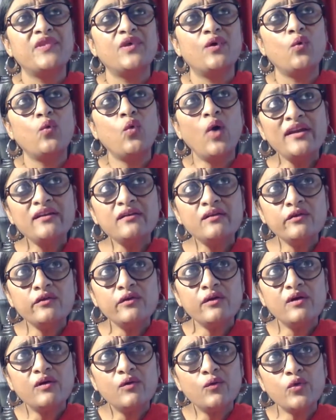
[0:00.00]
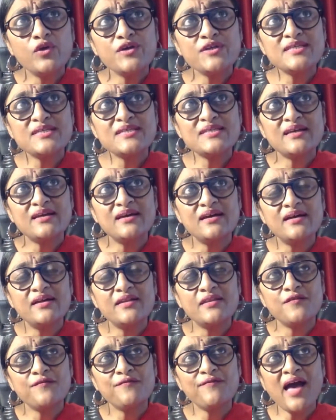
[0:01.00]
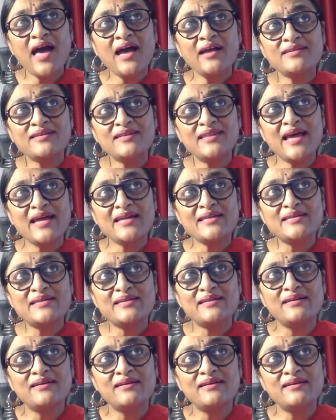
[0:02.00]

One was the fact that